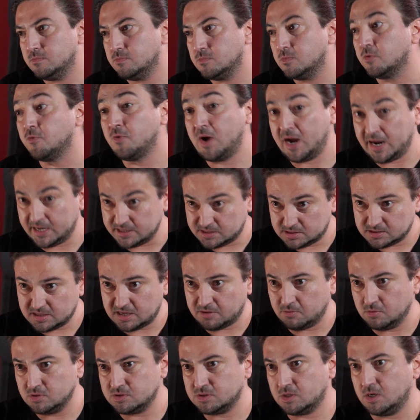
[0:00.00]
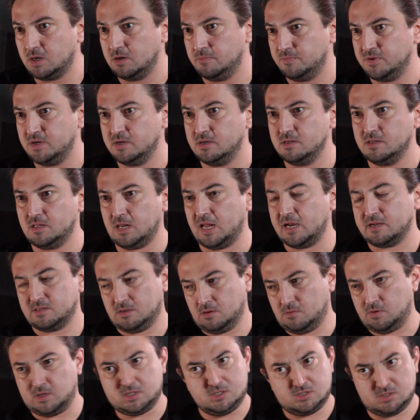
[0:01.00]
Right, that was going to be like
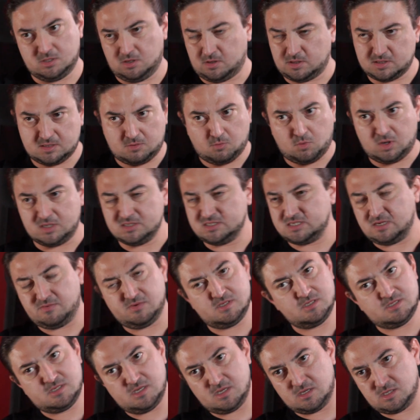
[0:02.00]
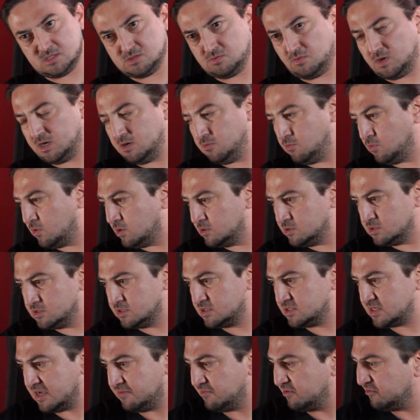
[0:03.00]
the question. It's not a 176, it's one a
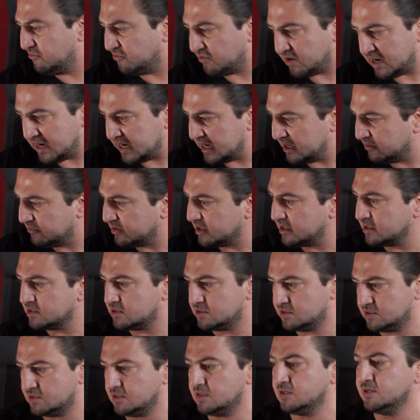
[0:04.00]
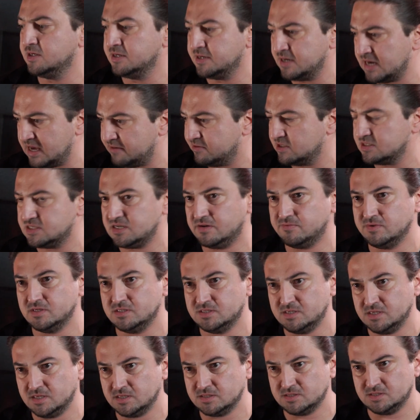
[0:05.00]
175. It's an
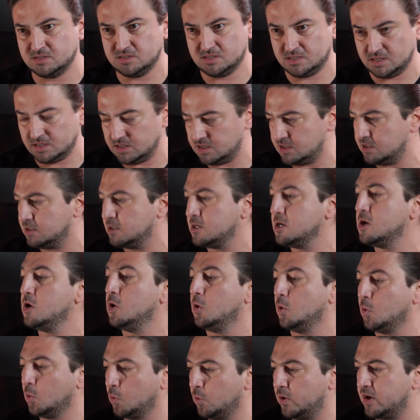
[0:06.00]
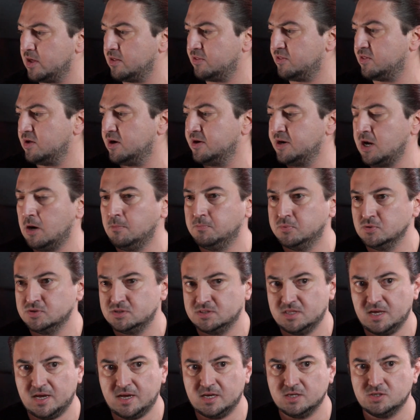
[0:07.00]
1176D with an output
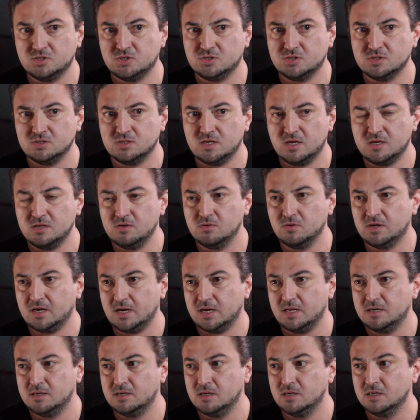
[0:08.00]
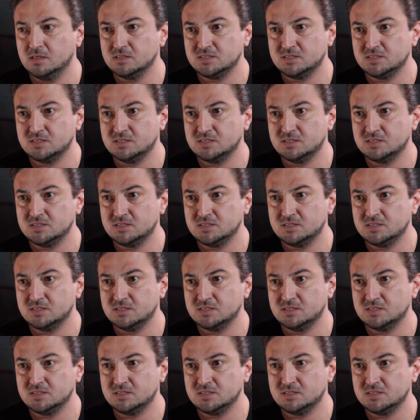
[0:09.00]
stage that you can